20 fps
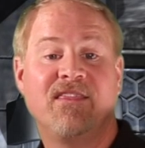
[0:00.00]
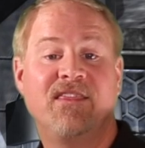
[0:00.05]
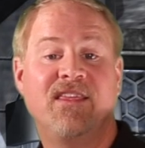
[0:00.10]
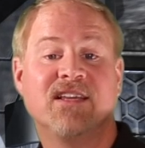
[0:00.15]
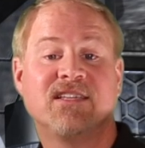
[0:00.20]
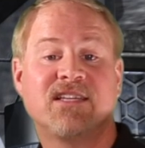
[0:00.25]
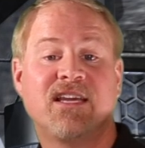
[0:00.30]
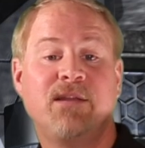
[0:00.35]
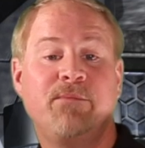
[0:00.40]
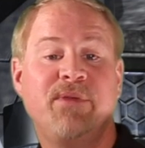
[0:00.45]

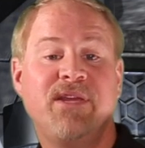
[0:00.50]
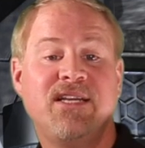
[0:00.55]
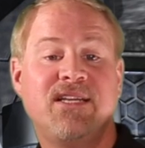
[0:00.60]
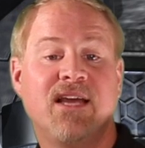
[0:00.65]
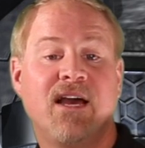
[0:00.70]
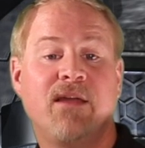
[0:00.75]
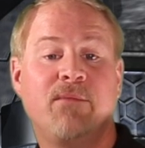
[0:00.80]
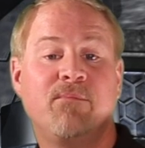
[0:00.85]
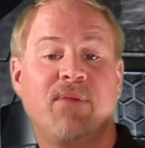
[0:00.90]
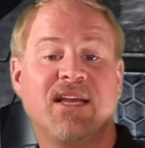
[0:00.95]
This can be
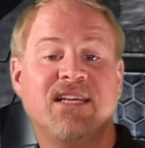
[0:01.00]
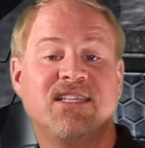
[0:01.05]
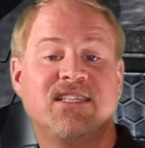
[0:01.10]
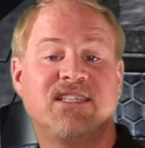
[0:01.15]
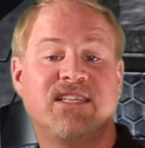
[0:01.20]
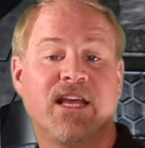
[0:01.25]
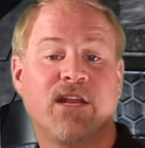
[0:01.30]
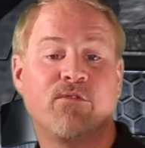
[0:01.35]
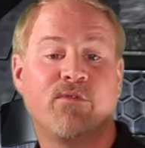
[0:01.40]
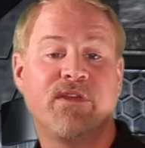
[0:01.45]
done by
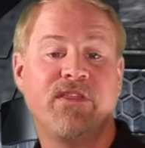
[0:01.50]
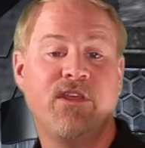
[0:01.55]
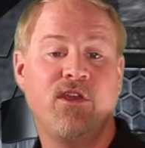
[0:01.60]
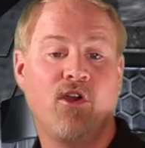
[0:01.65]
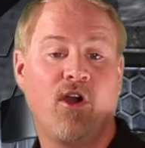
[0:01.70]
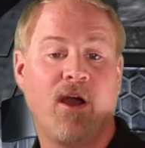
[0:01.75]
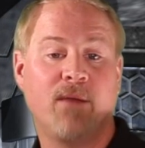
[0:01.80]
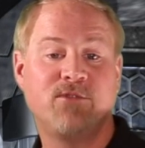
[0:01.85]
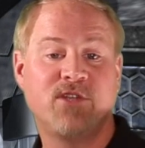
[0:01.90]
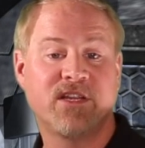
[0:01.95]
centering
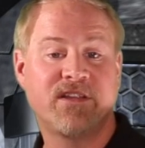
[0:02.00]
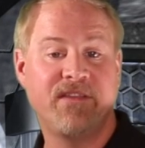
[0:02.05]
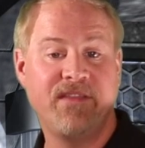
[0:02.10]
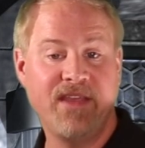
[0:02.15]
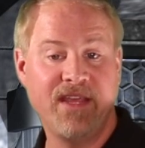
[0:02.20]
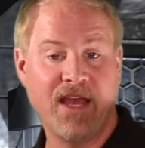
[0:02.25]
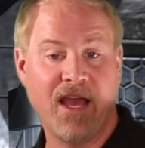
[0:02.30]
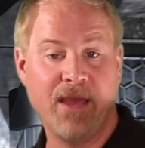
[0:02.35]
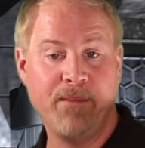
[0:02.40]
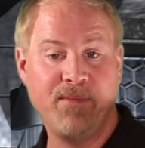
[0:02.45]
the object
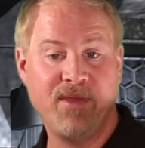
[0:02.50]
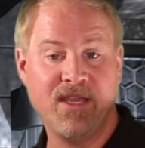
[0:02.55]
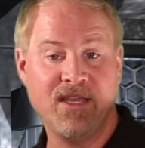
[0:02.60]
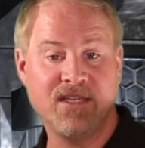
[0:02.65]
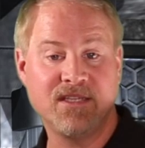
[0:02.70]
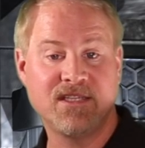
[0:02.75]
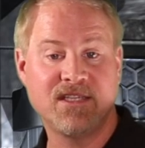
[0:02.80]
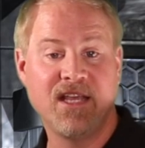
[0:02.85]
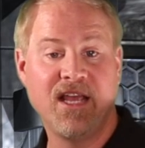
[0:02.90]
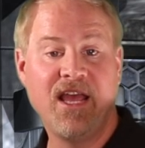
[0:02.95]
in the
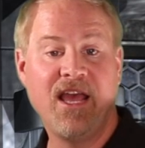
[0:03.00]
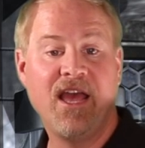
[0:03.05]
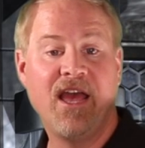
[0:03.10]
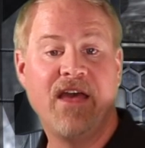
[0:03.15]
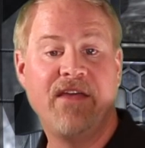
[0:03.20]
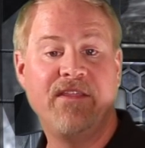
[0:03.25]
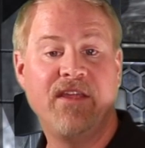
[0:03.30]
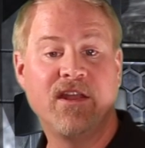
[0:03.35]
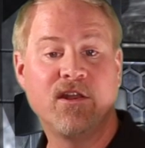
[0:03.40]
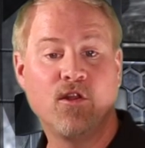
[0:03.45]
eyepiece
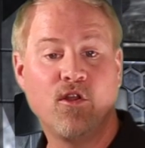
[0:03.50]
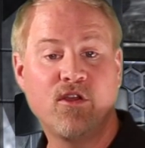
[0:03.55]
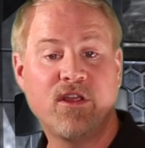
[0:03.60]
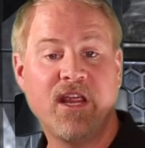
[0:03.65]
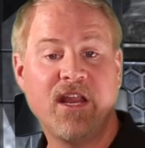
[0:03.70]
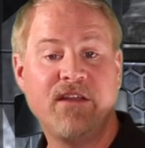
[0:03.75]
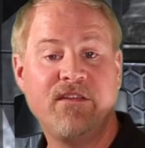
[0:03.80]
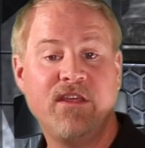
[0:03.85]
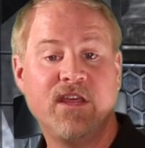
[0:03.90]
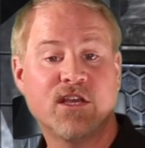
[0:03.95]
and then
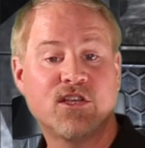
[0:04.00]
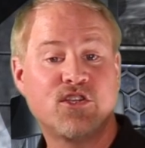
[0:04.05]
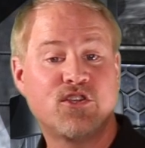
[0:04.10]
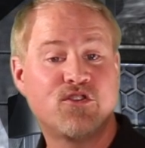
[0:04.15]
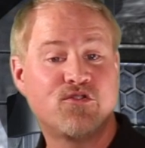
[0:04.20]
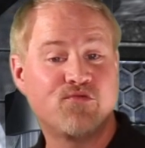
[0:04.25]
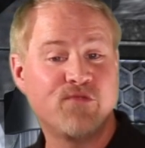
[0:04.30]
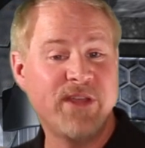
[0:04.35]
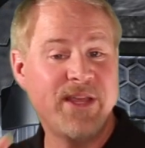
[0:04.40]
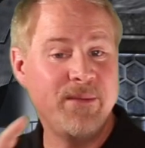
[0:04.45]
looking to the
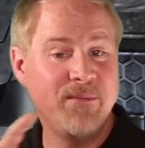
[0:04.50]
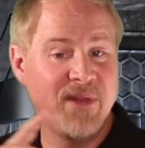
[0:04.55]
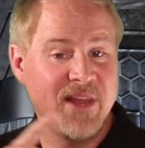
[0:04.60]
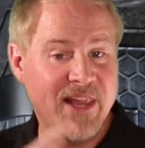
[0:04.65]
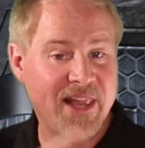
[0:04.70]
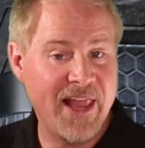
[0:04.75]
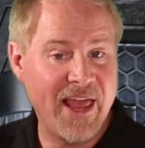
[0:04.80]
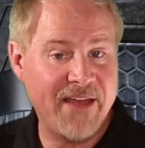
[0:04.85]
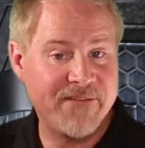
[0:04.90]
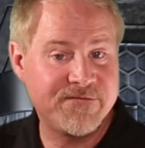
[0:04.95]

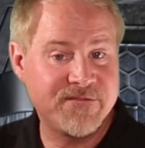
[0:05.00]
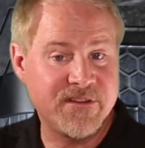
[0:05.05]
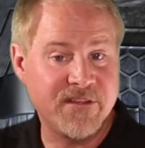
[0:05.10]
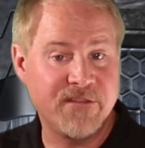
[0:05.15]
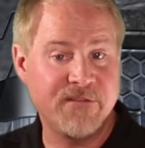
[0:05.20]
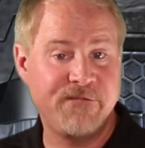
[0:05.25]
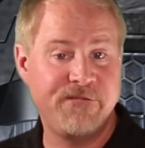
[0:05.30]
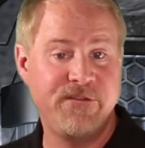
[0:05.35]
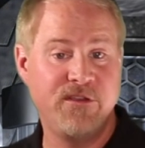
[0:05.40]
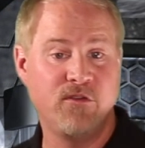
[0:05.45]
extreme left
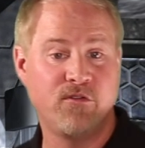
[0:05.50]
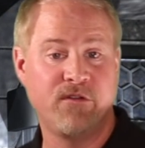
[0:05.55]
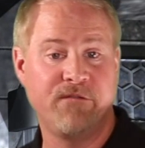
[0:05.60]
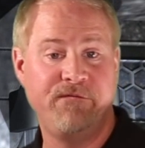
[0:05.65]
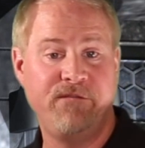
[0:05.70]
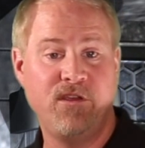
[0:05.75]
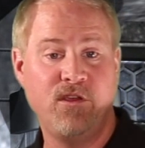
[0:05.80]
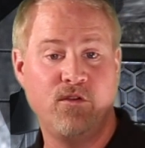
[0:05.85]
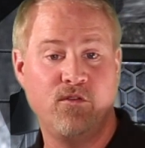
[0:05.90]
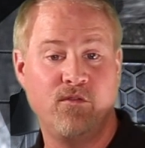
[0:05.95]
of the field of
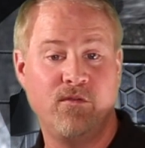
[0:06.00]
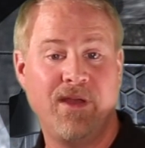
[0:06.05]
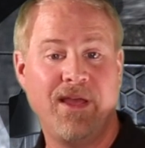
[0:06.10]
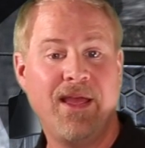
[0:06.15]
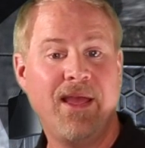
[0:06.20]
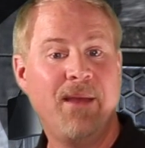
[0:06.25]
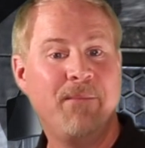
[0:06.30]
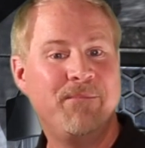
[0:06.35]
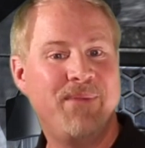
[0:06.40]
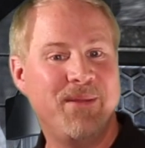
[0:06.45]
view,
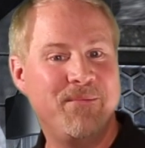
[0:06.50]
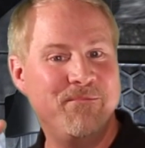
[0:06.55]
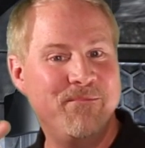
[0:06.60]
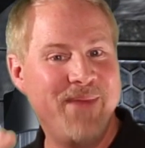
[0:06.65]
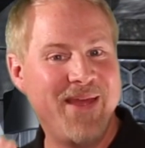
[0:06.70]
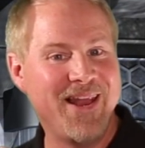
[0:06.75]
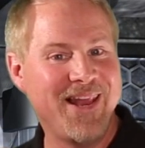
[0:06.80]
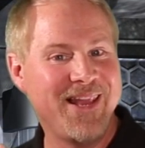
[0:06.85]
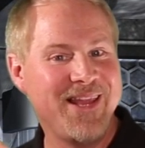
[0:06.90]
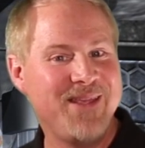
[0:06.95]
but
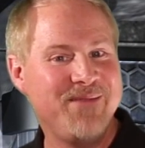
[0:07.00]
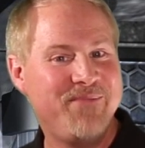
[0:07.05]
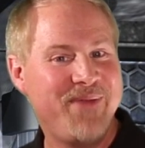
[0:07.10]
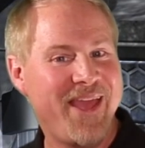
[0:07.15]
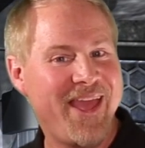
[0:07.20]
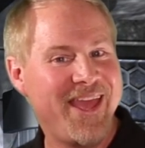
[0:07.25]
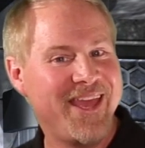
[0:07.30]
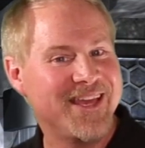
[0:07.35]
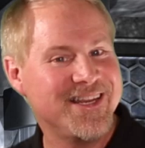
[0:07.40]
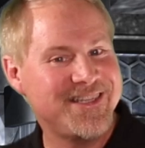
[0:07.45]
mentally
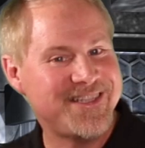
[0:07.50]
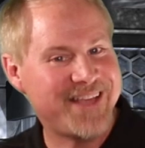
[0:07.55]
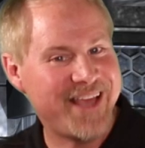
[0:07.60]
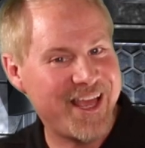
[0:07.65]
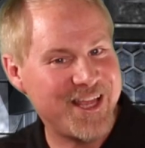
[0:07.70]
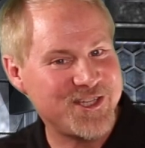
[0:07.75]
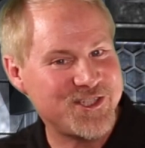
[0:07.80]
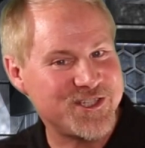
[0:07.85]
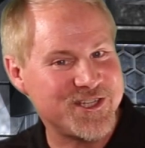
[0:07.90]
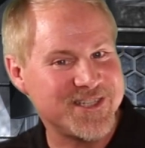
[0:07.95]
paying
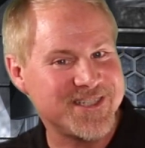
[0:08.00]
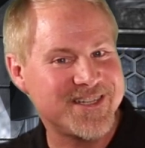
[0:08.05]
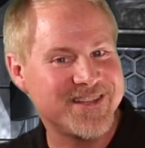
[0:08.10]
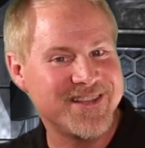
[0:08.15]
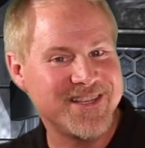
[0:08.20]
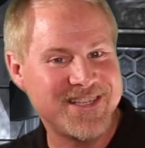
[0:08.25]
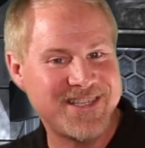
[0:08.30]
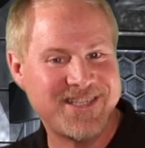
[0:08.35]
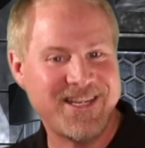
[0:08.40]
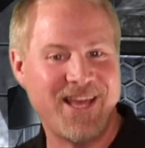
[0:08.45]
attention to
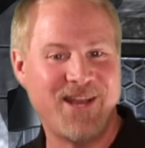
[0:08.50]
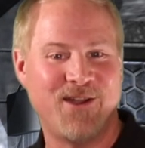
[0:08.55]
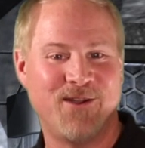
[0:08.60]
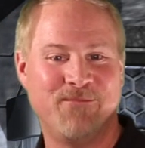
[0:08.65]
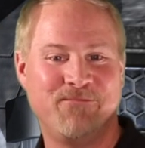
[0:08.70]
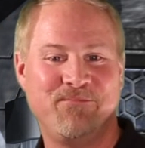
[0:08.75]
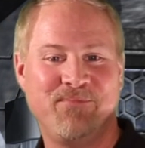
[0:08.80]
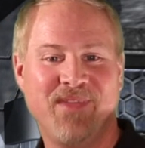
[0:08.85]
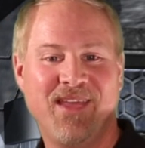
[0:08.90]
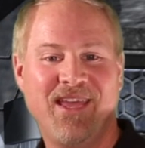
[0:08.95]
the center.